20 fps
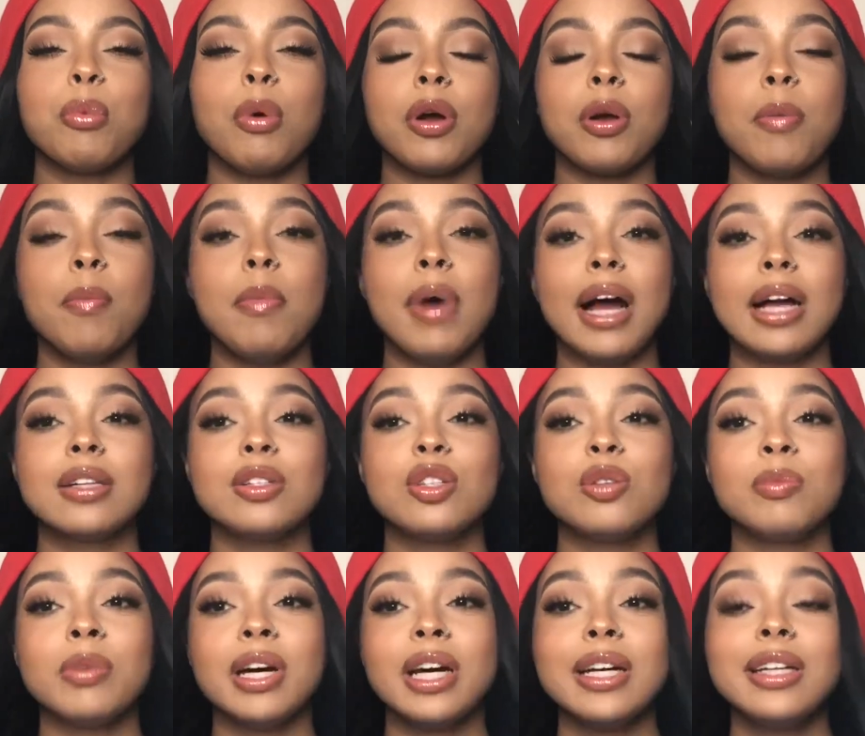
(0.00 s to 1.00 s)
Welcome back
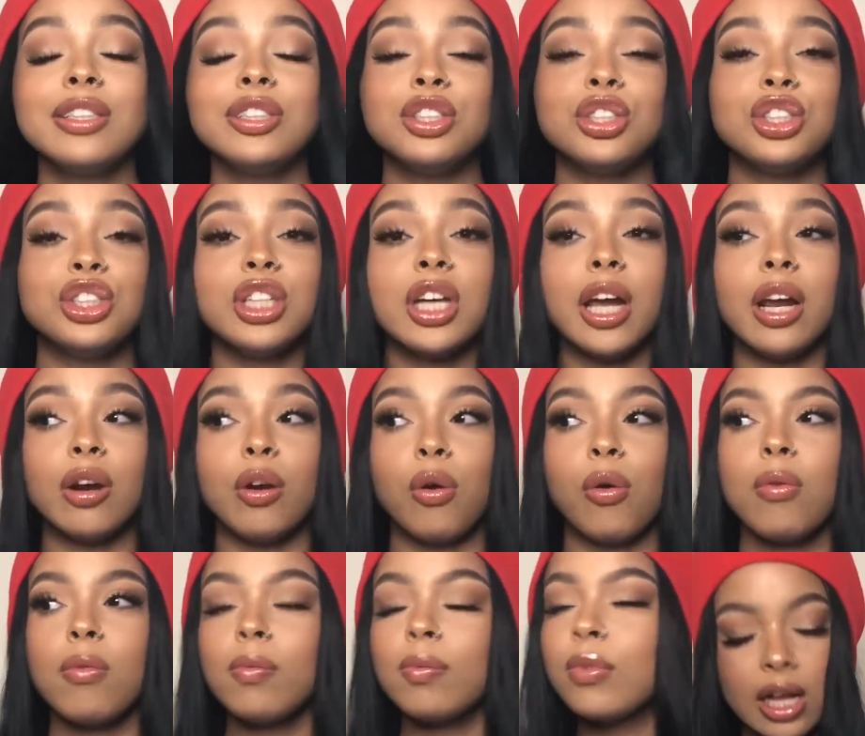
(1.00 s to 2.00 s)
to my
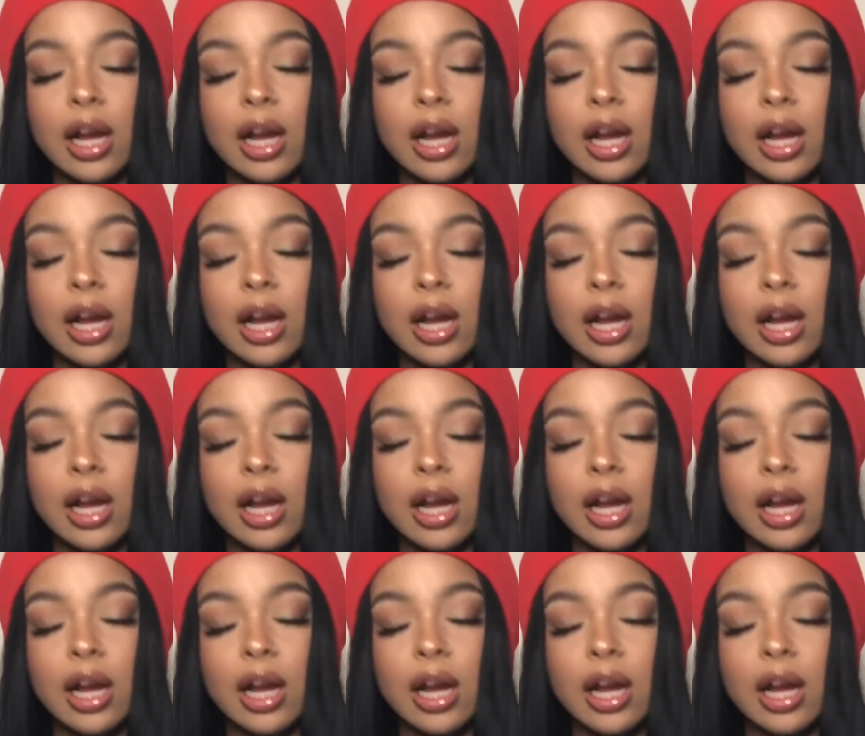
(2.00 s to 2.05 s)
channel.